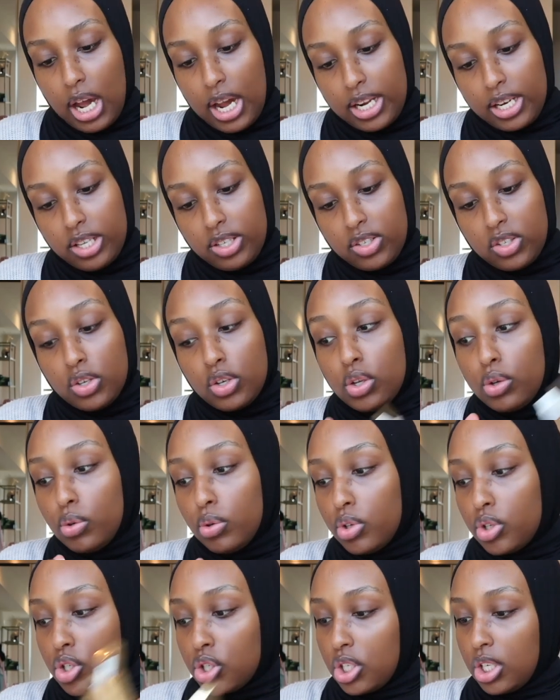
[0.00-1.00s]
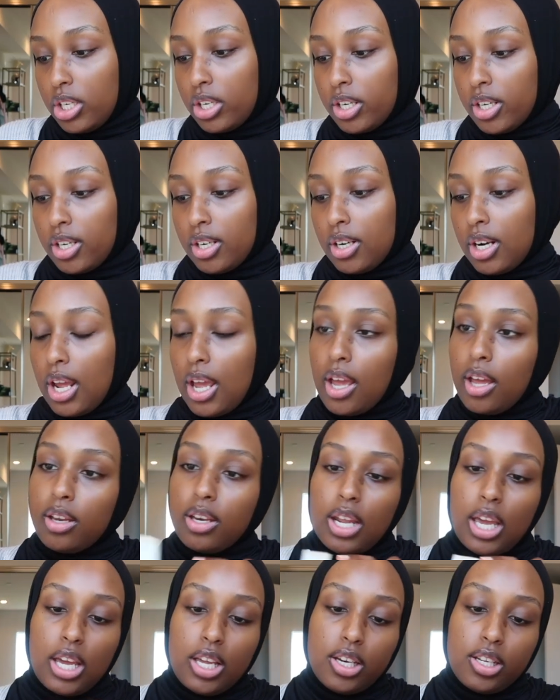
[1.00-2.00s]
9 is Nude Sheer.
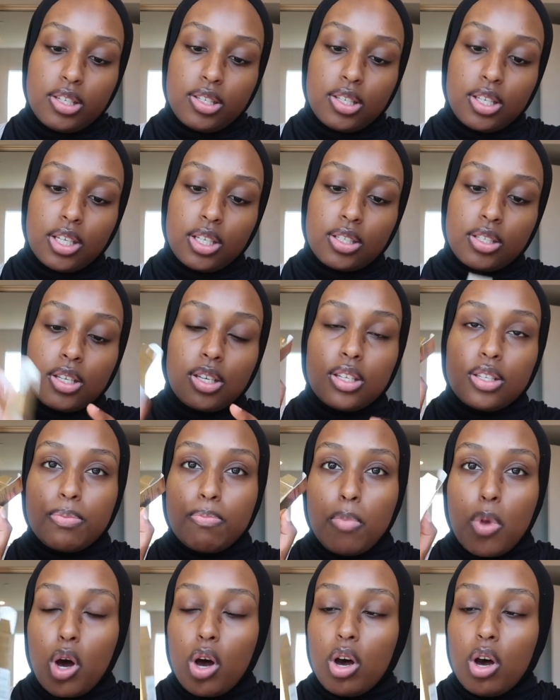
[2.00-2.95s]
And 86 is